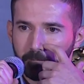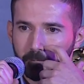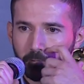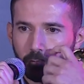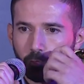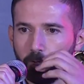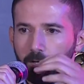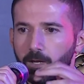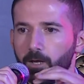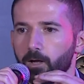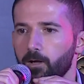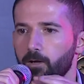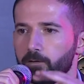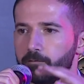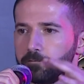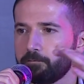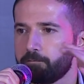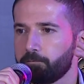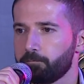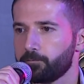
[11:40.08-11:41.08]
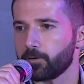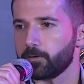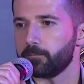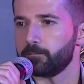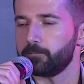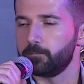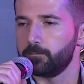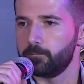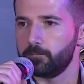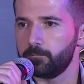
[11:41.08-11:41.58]
we have
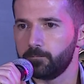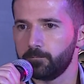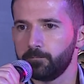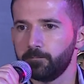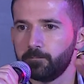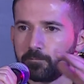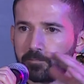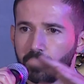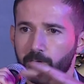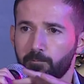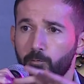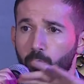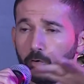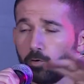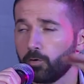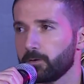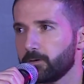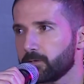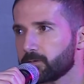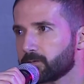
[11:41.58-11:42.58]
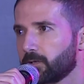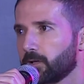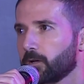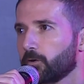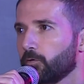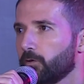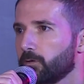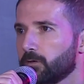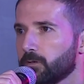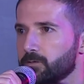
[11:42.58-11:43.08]
from from all the
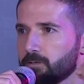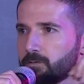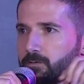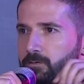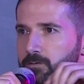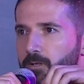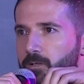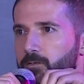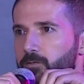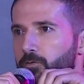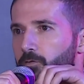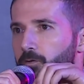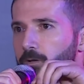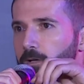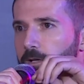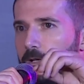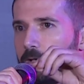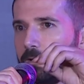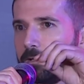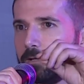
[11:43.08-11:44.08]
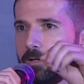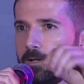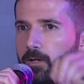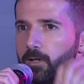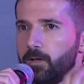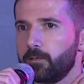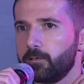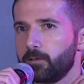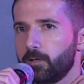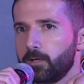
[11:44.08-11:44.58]
stakeholders. It's not only
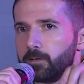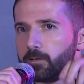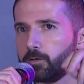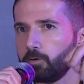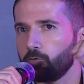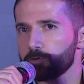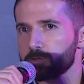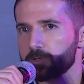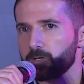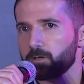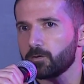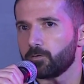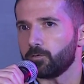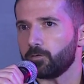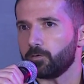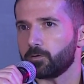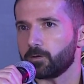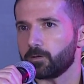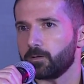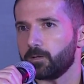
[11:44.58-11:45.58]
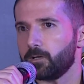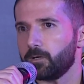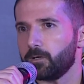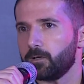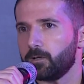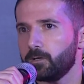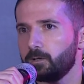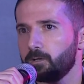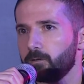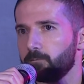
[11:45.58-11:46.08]
the end user or
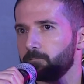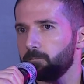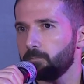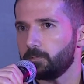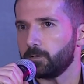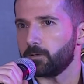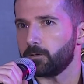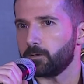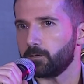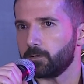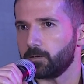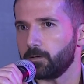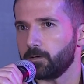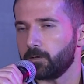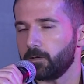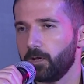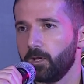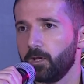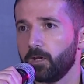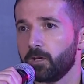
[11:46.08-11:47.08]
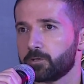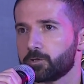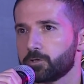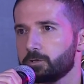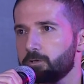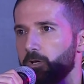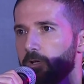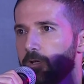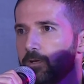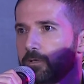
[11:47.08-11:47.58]
the
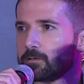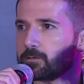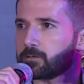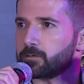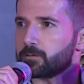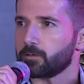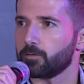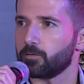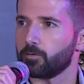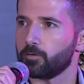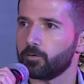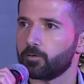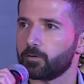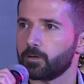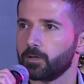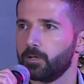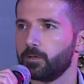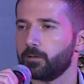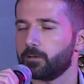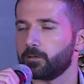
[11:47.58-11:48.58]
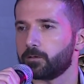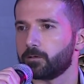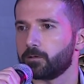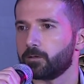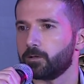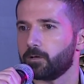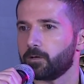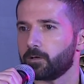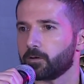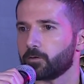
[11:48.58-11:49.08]
AHJs or either
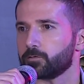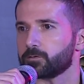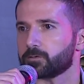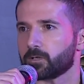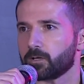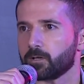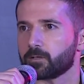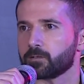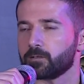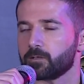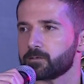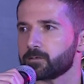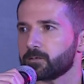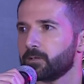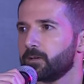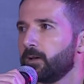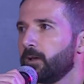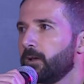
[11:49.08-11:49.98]
the contractors.